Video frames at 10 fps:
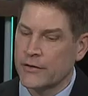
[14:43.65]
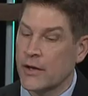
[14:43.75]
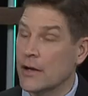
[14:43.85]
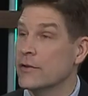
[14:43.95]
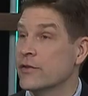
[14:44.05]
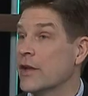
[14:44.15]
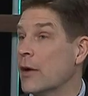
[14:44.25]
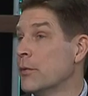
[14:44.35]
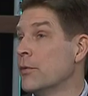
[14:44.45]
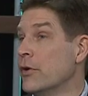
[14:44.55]
to say, is it
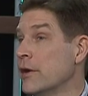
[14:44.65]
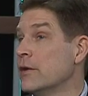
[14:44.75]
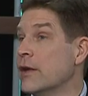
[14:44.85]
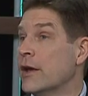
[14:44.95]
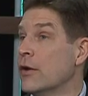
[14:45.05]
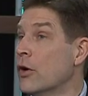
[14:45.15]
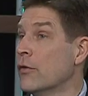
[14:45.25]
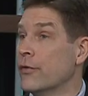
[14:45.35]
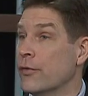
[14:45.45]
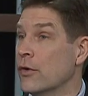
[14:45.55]
cyberbullying taking
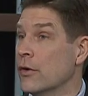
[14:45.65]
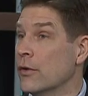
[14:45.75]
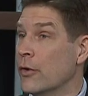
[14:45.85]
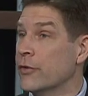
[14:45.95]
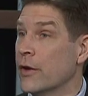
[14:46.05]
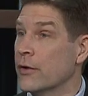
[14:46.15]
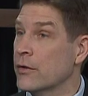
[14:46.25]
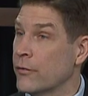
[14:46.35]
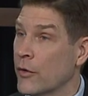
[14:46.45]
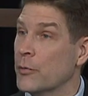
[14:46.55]
over for those
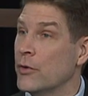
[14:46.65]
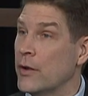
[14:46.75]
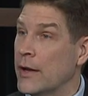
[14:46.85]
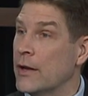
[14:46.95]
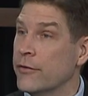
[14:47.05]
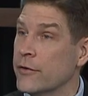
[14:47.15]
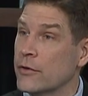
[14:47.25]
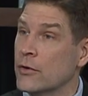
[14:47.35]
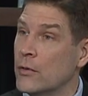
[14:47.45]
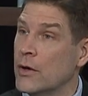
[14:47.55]
other verbal and
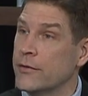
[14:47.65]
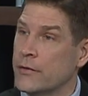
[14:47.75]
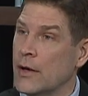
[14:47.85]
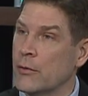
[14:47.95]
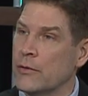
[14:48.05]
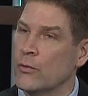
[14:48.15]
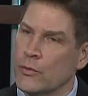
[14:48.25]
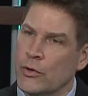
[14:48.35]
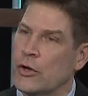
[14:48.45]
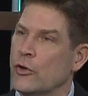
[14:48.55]
physical ones?
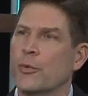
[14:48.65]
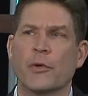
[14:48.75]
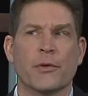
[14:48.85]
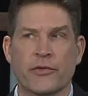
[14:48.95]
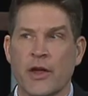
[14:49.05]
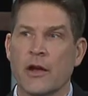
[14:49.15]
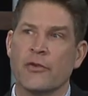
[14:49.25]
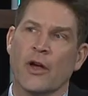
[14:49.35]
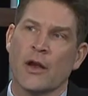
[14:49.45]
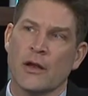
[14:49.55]
Could you put a
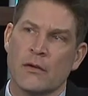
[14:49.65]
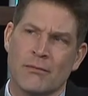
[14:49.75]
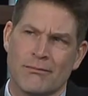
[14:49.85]
percentage on it?